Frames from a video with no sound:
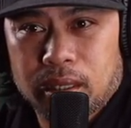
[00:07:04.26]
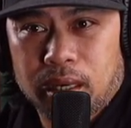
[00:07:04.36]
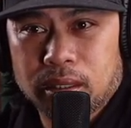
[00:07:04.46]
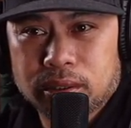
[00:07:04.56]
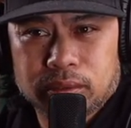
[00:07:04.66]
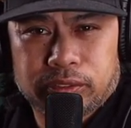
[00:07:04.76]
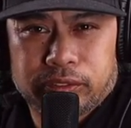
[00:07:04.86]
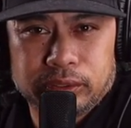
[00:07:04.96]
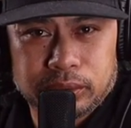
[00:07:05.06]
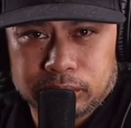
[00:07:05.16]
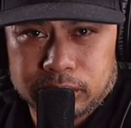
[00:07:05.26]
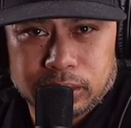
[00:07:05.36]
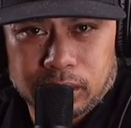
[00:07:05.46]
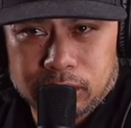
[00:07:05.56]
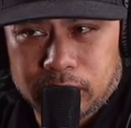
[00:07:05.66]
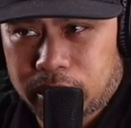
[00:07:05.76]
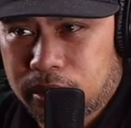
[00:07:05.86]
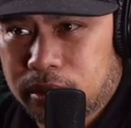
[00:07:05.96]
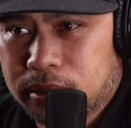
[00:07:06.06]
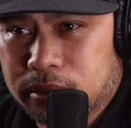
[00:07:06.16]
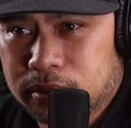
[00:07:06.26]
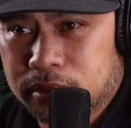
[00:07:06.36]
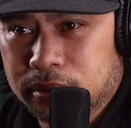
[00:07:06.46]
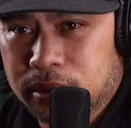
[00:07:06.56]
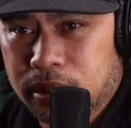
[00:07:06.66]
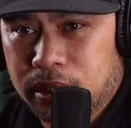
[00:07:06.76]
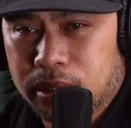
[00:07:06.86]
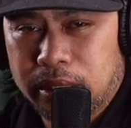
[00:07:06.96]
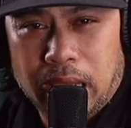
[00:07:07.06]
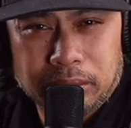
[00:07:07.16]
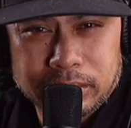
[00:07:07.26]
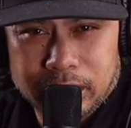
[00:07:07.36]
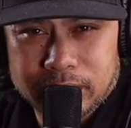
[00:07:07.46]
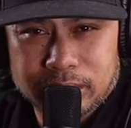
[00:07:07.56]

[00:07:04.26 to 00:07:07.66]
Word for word: also food. You know, like nowadays